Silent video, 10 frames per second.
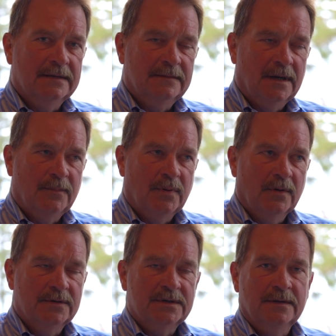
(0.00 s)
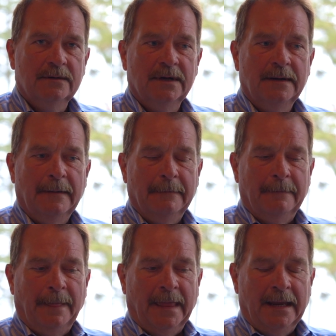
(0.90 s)
approach to it.
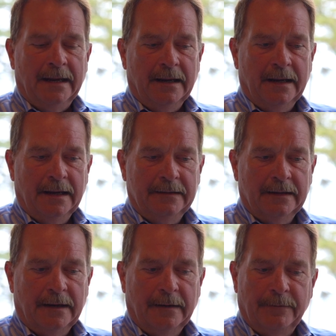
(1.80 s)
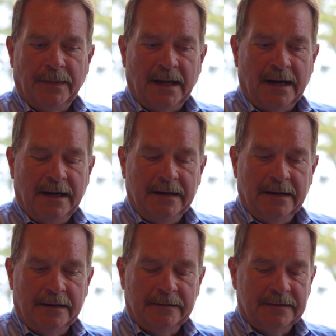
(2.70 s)
And
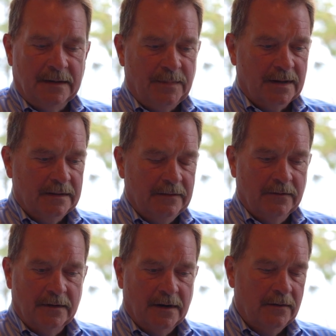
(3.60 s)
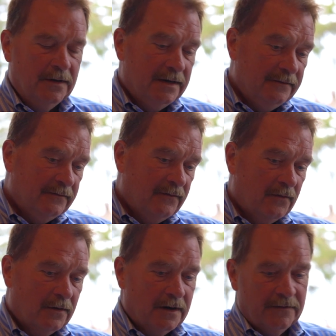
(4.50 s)
I typically will go in
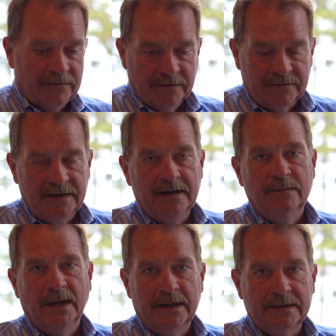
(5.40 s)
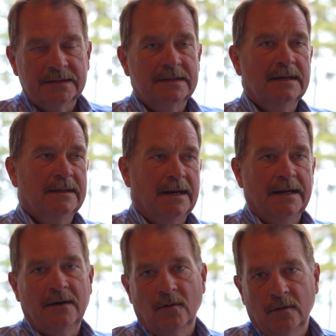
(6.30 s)
for 15 minutes, and then
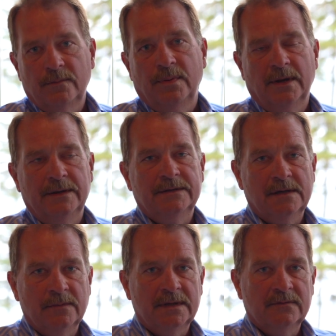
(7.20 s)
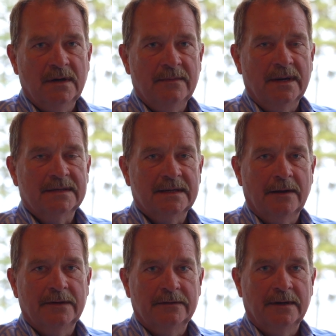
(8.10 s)
I cold plunge in between my
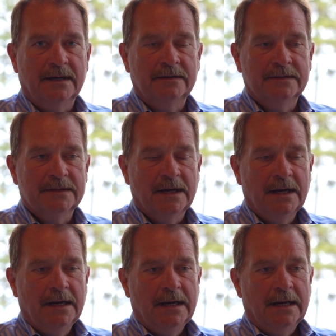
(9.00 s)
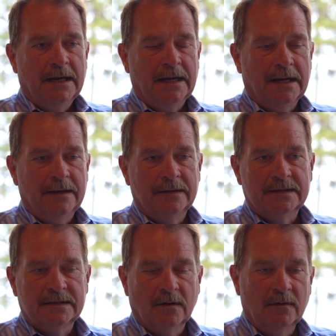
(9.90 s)
sauna rounds. And the
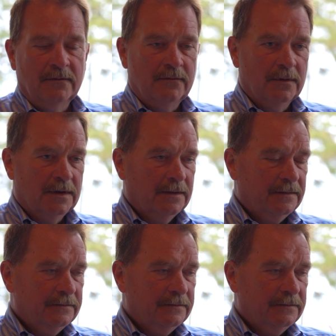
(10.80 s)
stove will,